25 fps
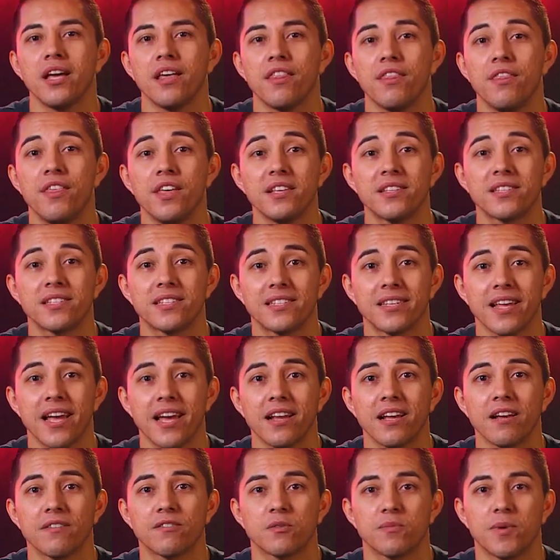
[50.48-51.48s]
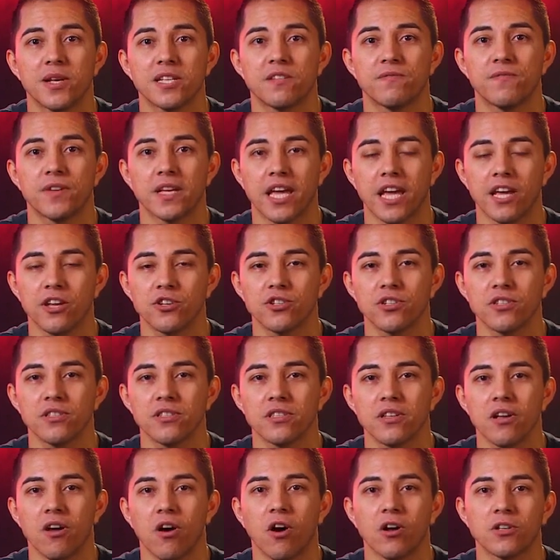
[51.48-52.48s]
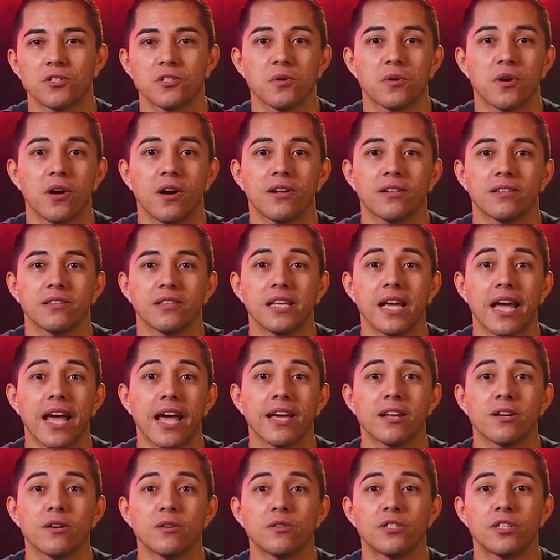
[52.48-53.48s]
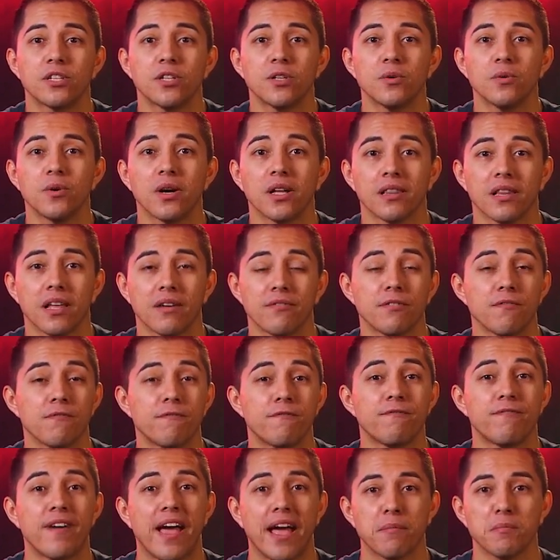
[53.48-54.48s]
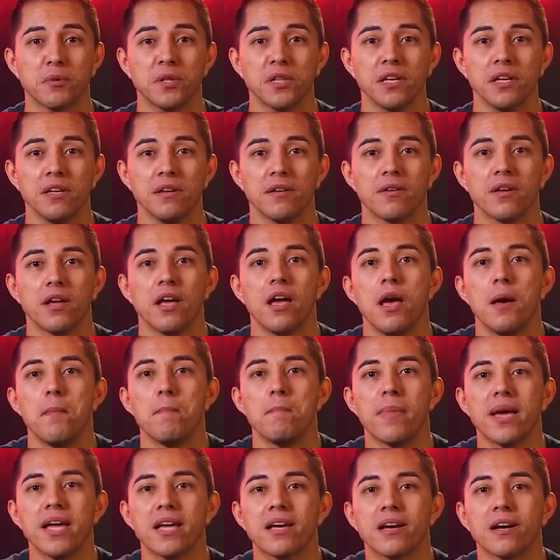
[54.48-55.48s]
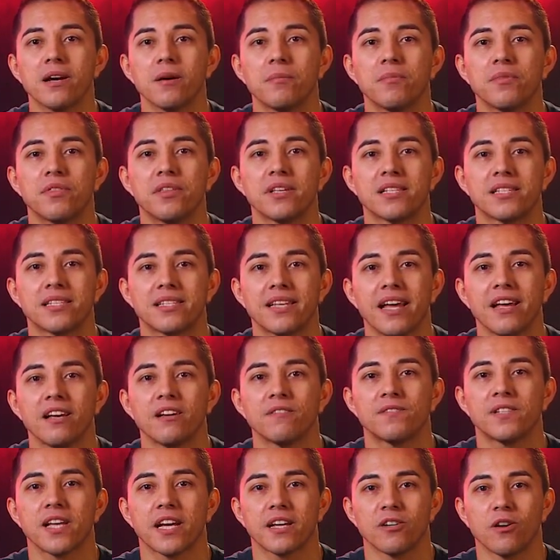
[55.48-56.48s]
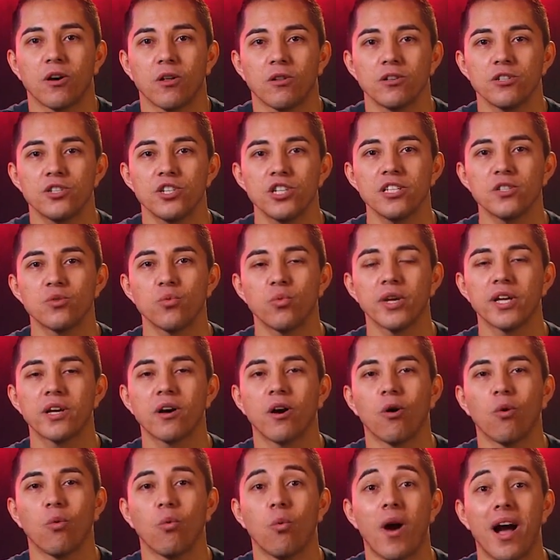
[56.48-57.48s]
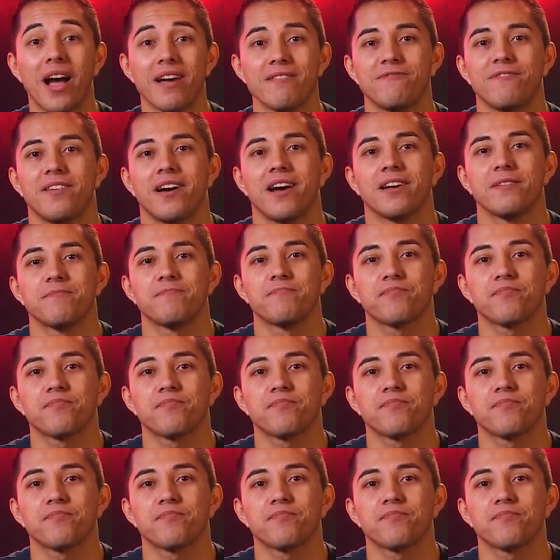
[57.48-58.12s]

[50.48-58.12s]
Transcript: This set of specifications, also called the 802.11 family, make up the set of technologies we call Wi-Fi.